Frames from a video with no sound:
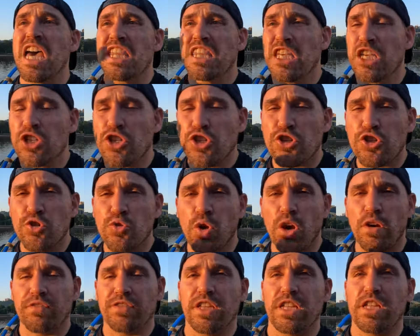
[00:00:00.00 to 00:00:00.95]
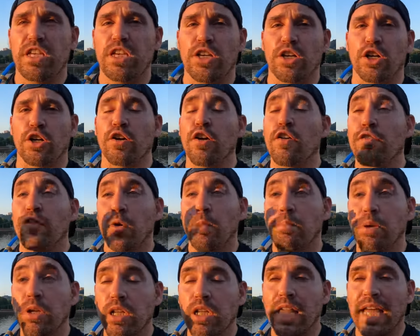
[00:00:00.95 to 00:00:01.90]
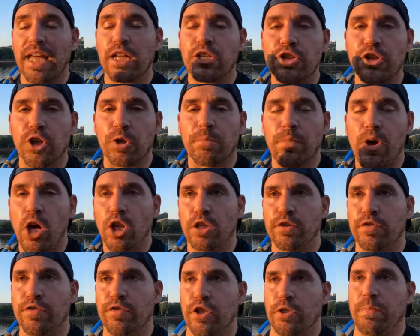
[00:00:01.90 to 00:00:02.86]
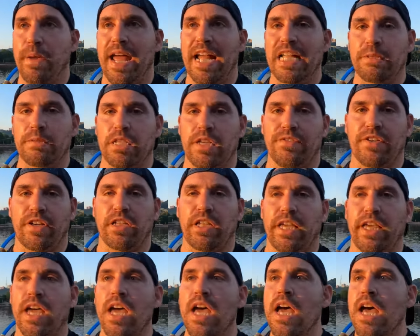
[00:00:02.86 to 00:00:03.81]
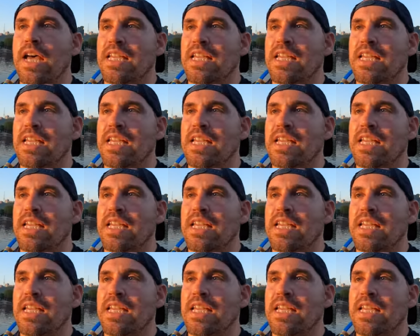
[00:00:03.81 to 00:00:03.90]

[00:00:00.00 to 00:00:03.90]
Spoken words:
the shoe of the year for plantar ball of foot pain specifically.